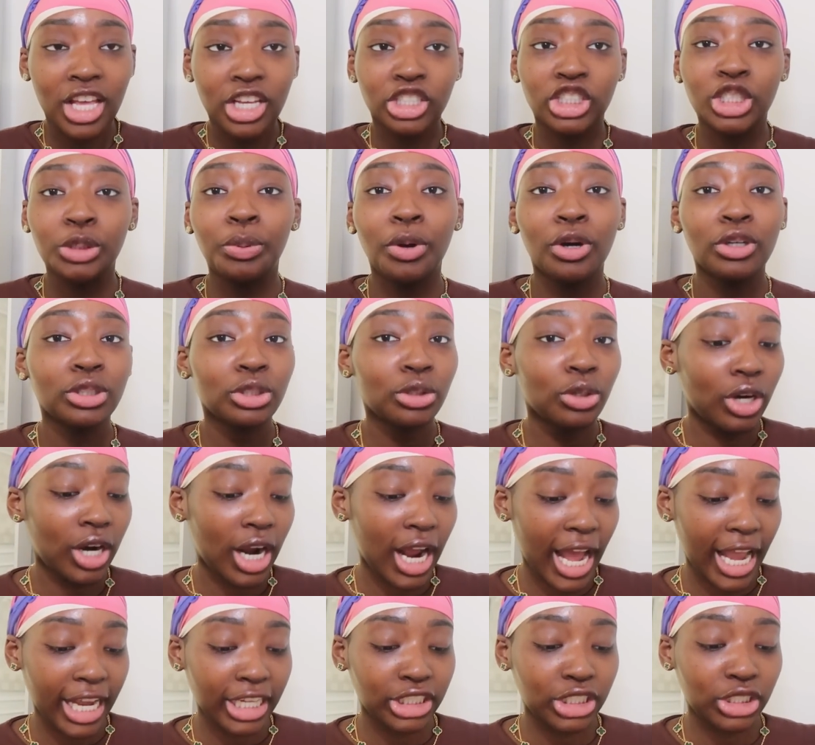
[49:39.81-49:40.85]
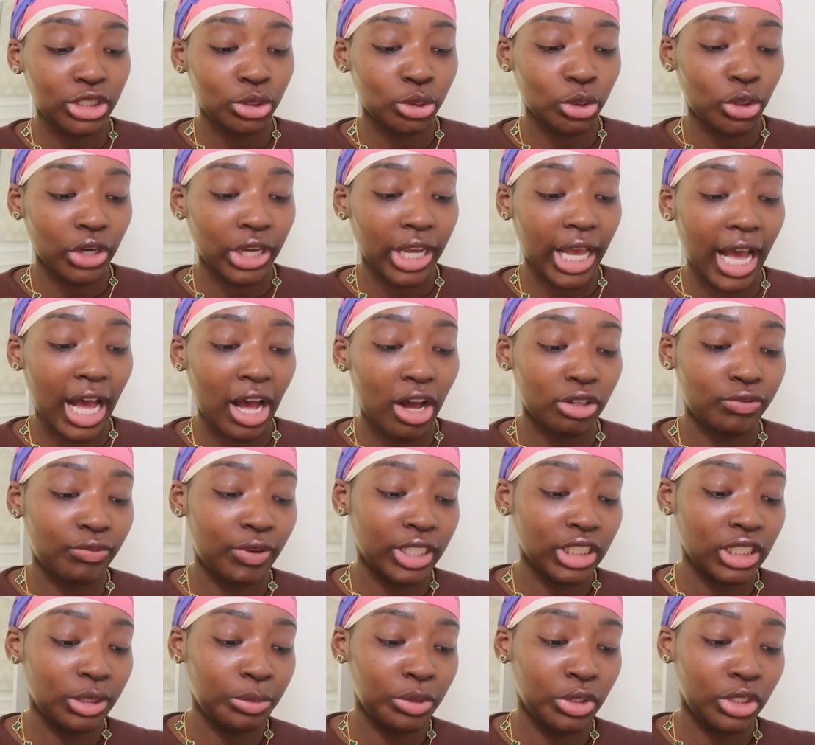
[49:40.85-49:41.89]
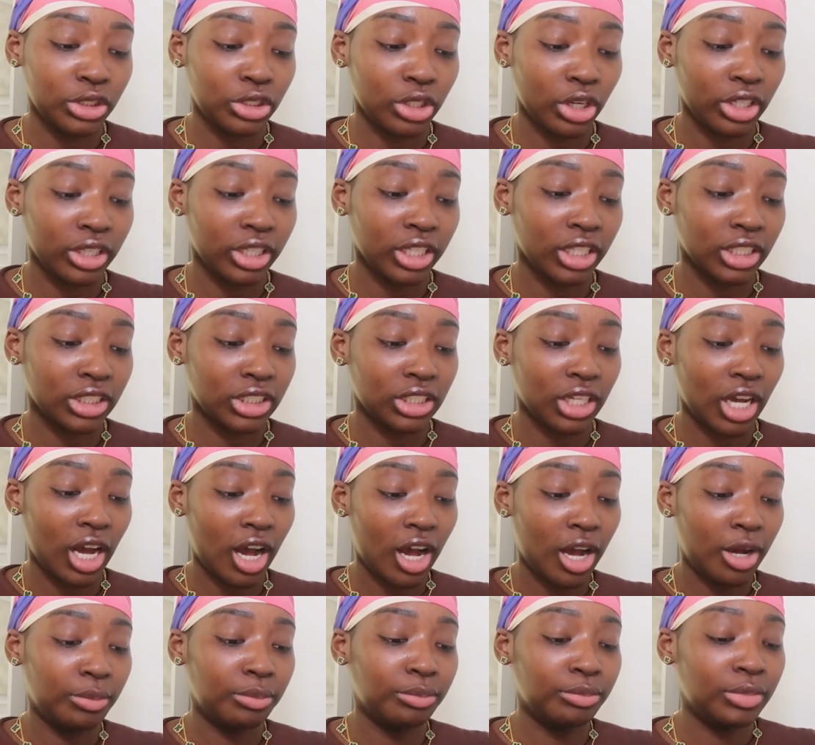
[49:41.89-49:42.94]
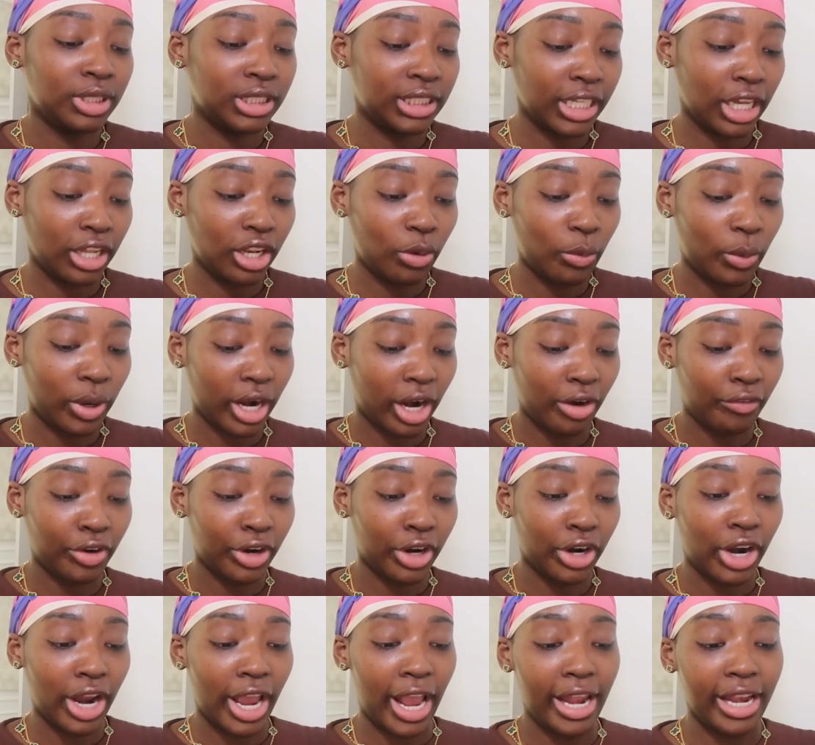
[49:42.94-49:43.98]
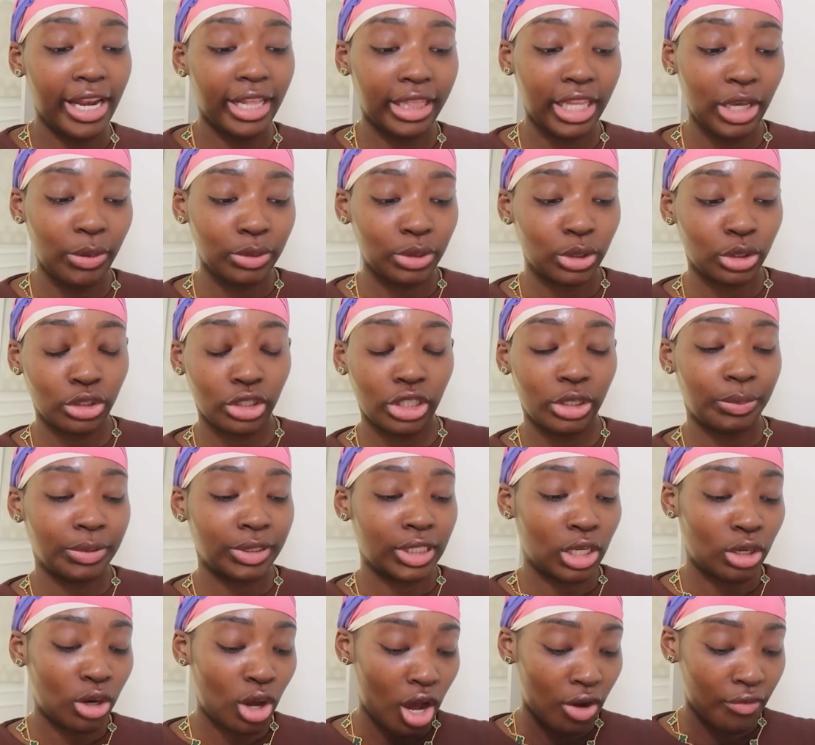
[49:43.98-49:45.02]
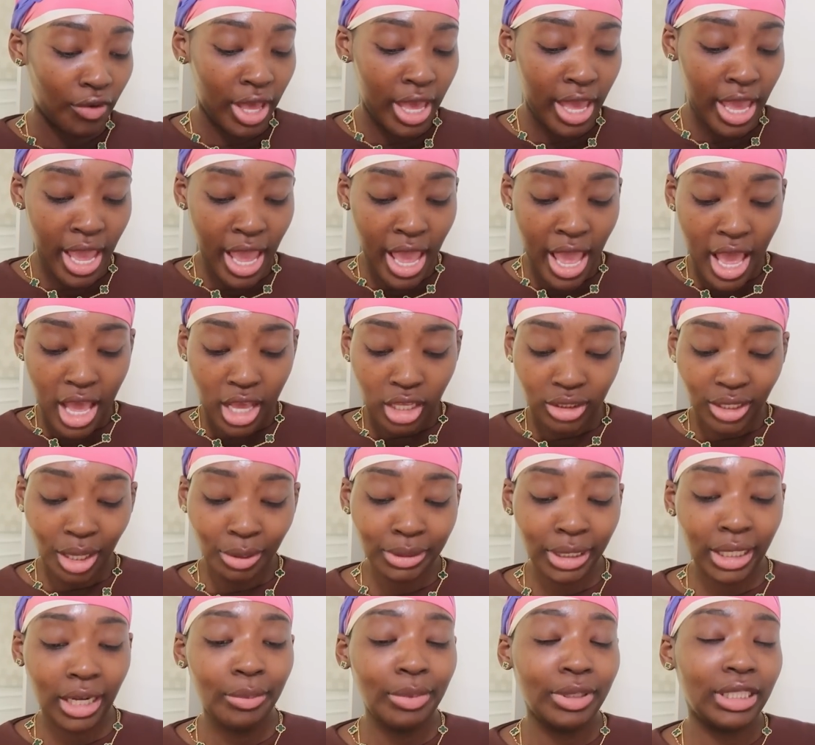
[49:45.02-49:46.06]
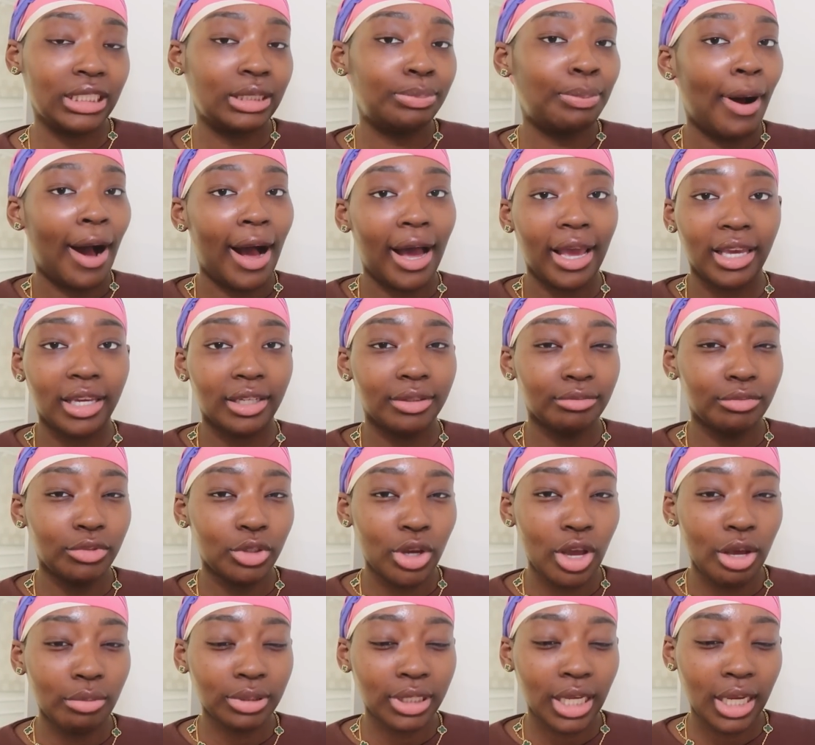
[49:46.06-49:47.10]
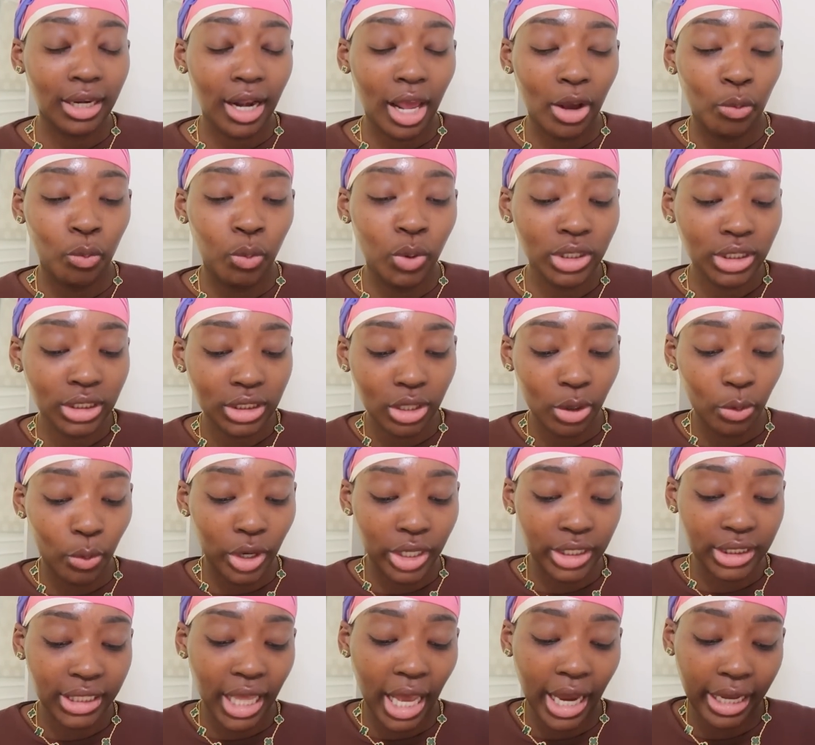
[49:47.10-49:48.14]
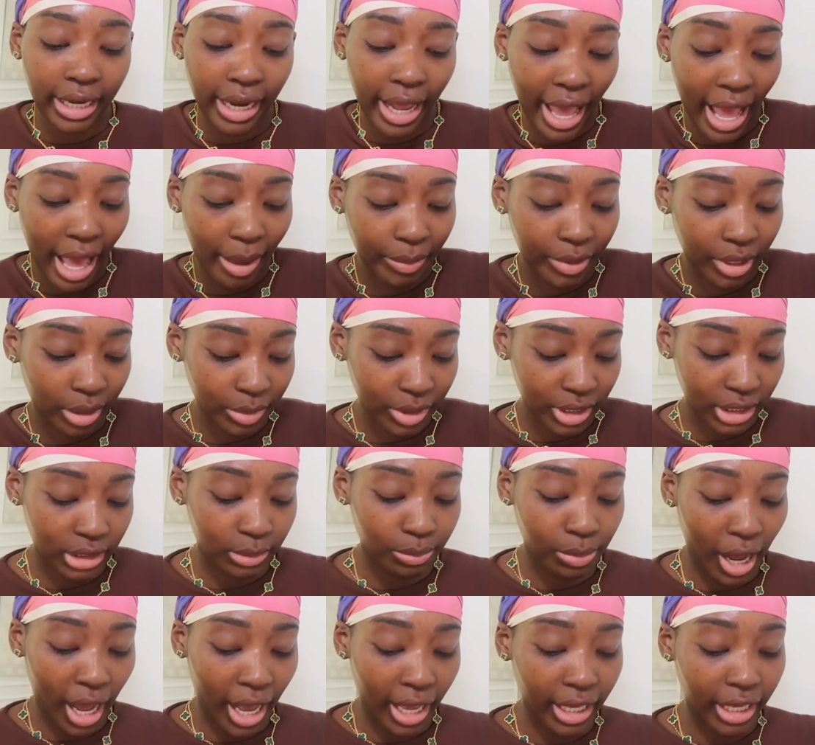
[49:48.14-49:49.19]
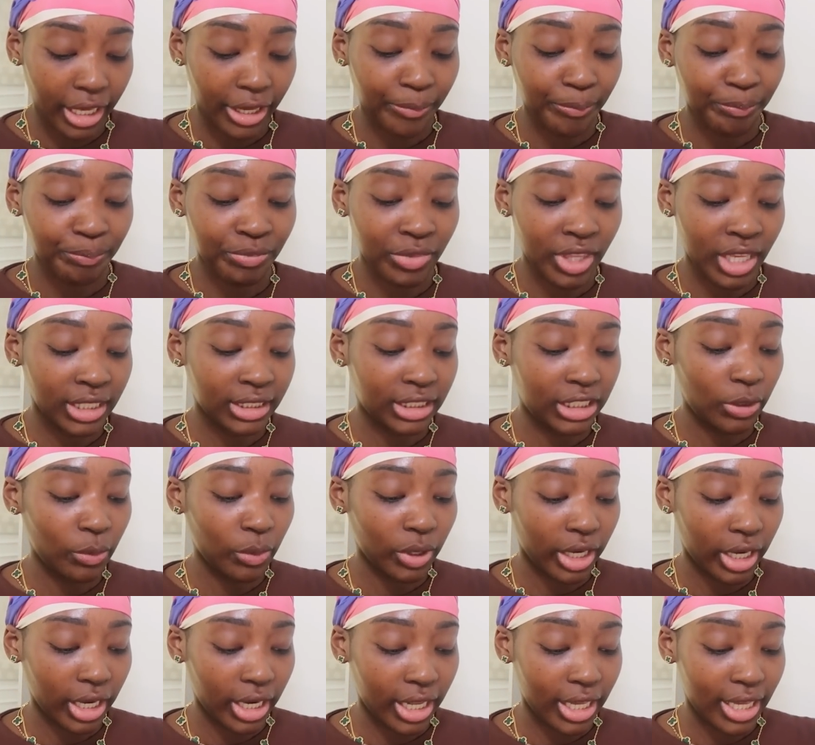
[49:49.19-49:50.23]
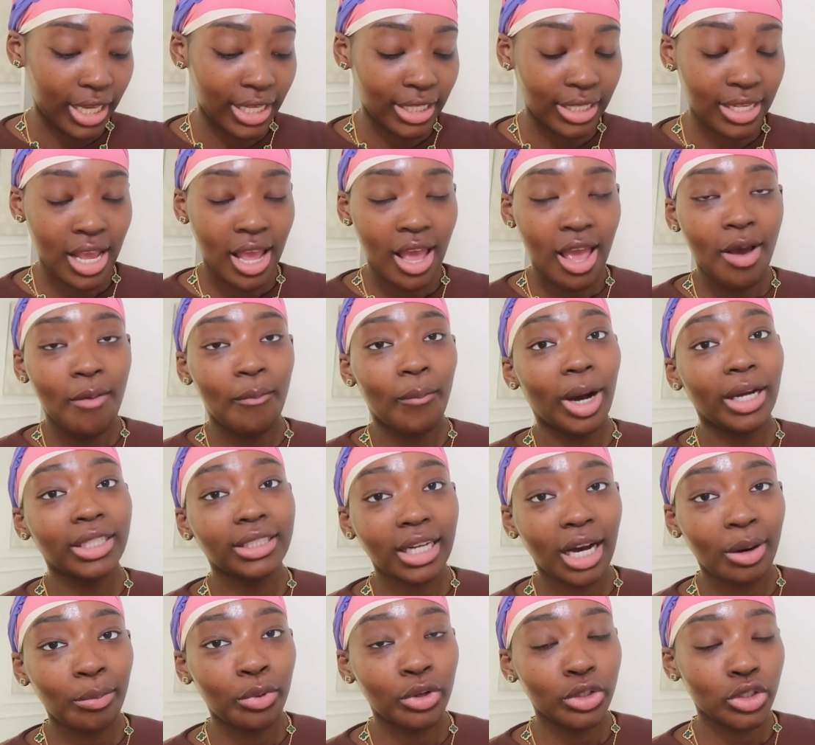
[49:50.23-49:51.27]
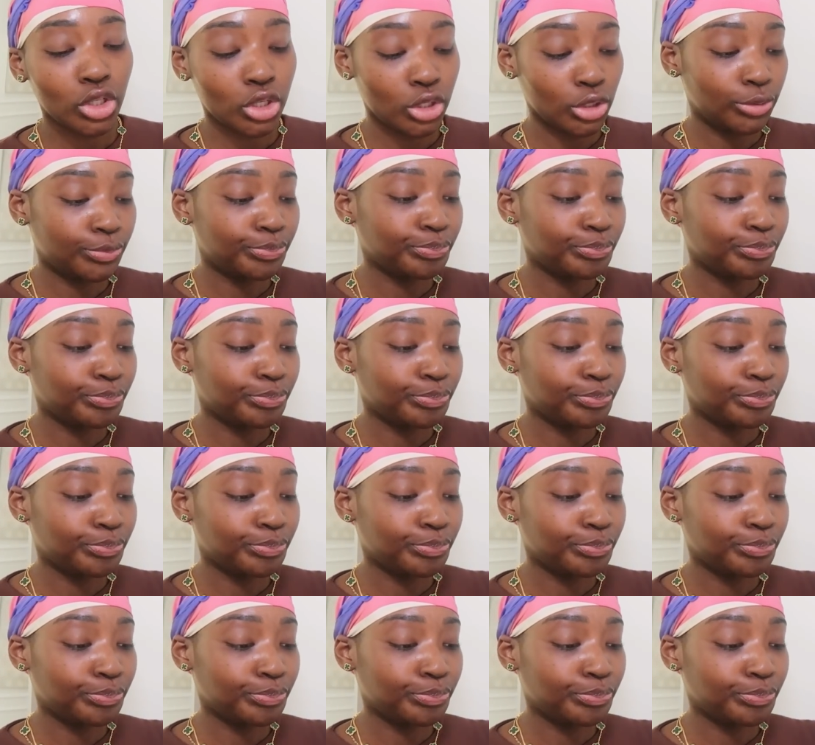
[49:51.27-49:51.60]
she posted on her IG story how Fenty Beauty started their um, sale or whatever and the thing was on 30% off. So I was like, let me just buy it. You get what I'm saying? Like, what's the worst that can happen? Let me just buy it, see what it is. My job bought two.